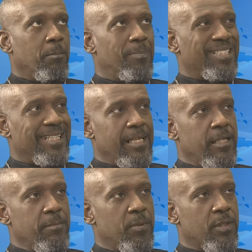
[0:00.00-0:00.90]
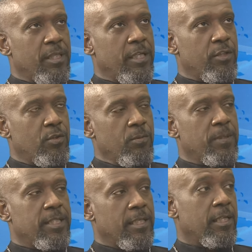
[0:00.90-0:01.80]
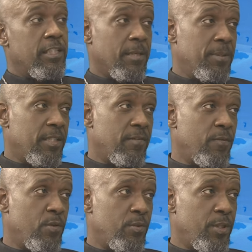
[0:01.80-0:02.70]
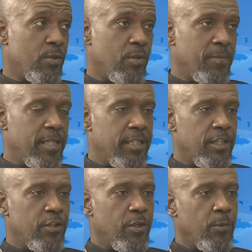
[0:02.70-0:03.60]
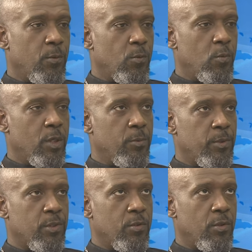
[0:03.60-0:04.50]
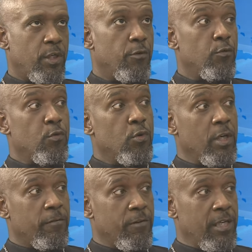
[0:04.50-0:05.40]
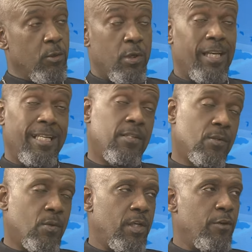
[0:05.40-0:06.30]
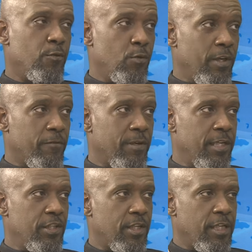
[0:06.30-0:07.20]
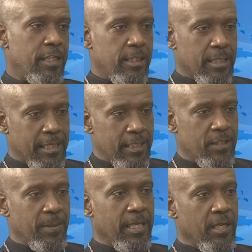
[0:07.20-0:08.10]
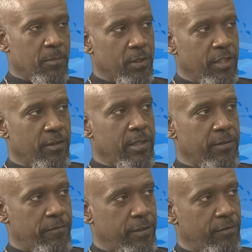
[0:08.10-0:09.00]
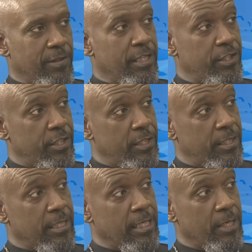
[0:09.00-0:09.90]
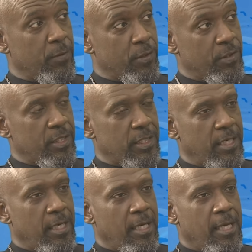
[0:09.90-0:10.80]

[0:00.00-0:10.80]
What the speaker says: But in the book, there are two particular chapters, of course, which caught my attention. One was called the role of religion, and he started speaking about the different religions that he came across.